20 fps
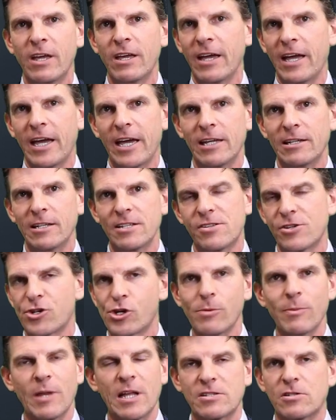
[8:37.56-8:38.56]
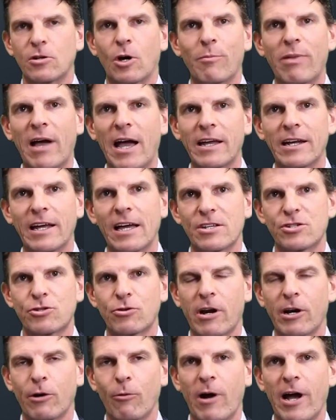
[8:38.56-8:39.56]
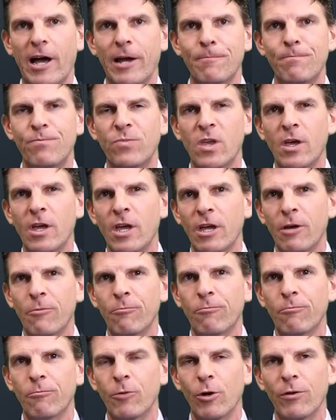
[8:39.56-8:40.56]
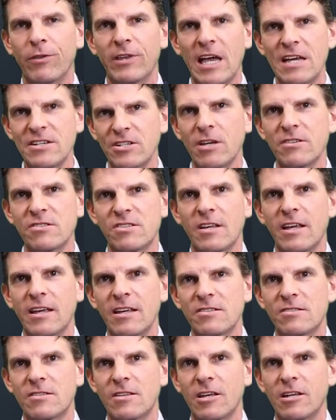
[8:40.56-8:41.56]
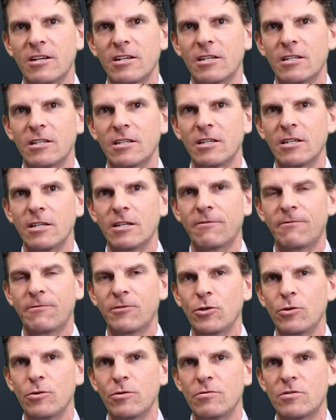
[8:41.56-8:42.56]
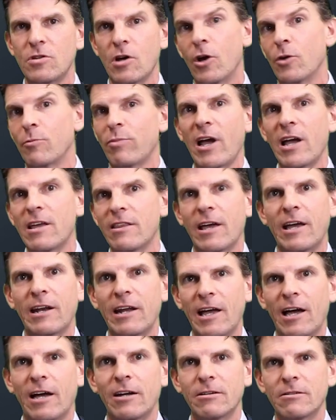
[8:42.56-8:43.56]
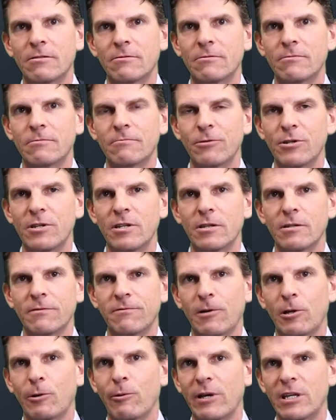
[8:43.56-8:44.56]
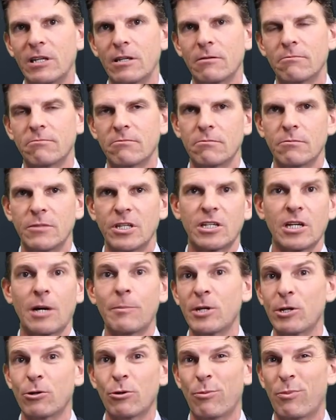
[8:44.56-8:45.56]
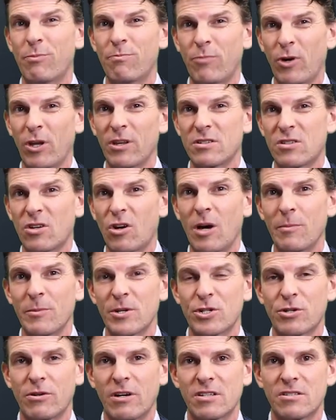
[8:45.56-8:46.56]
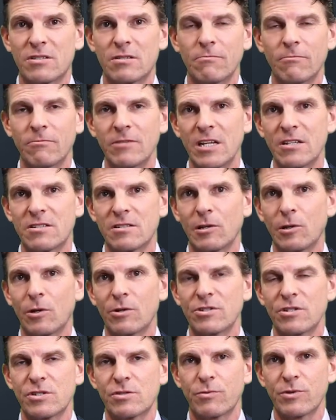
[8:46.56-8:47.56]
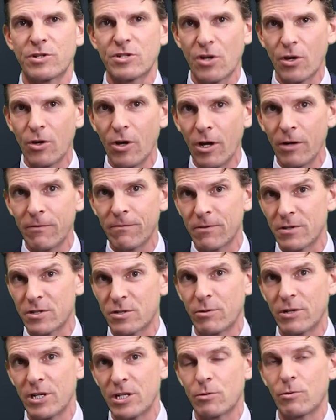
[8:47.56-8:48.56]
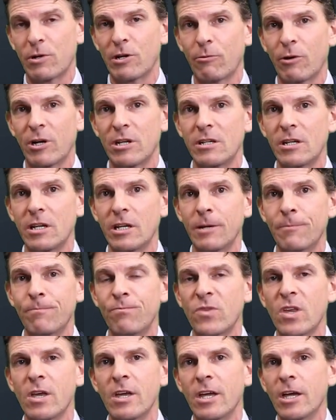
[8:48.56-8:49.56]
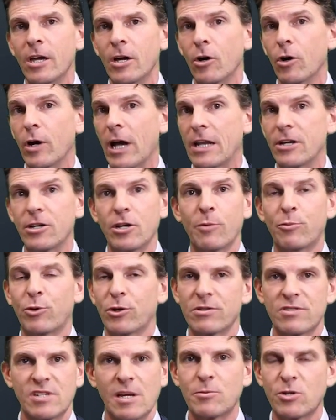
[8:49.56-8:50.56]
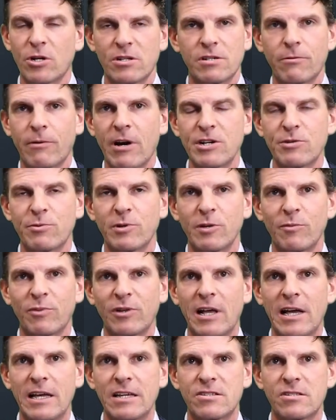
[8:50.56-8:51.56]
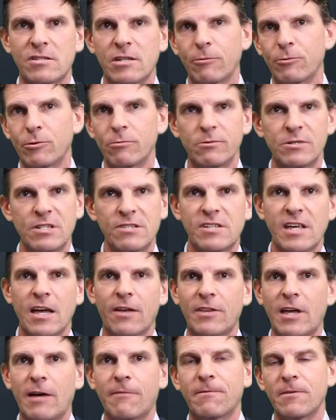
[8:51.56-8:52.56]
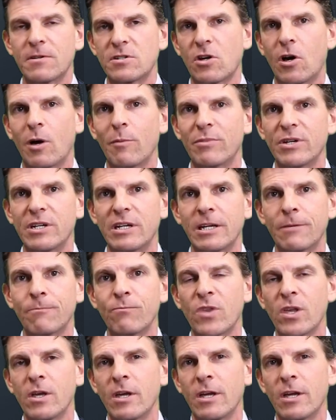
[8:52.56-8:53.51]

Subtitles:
And let's assume that's not paid out straight away. Well, the ATO says that if you don't pay that out within the following income year, or by the time the trust needs to lodge its return for the 2021 year, and you don't put a subtrust arrangement in place, so we'll discount that for the time being.